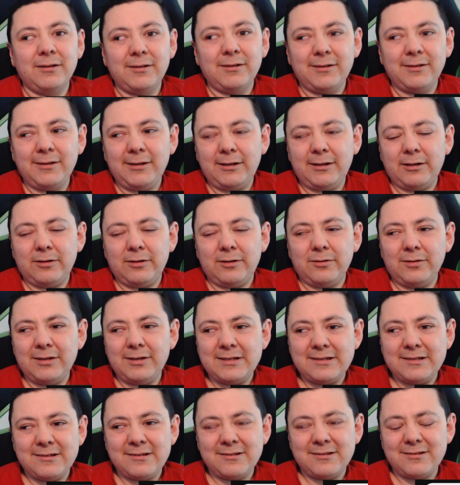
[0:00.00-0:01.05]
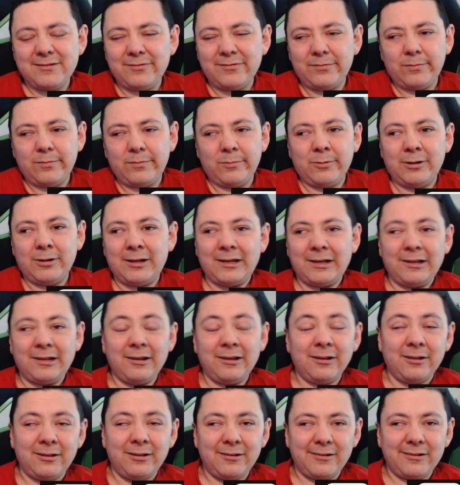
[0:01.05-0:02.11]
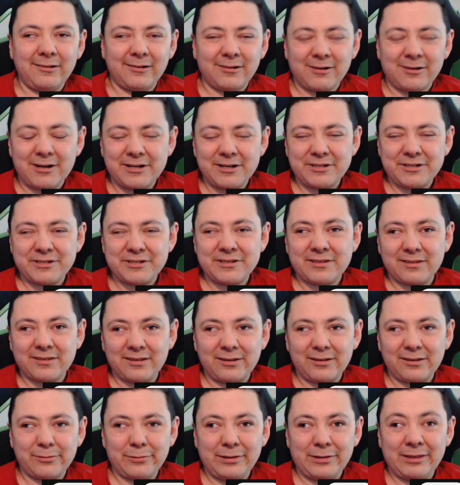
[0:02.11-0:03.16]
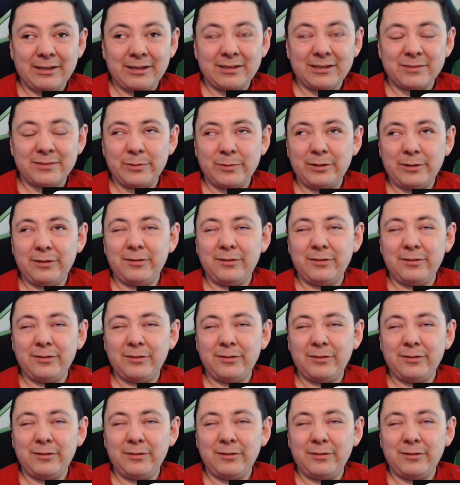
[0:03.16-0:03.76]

We're not consciously doing this, but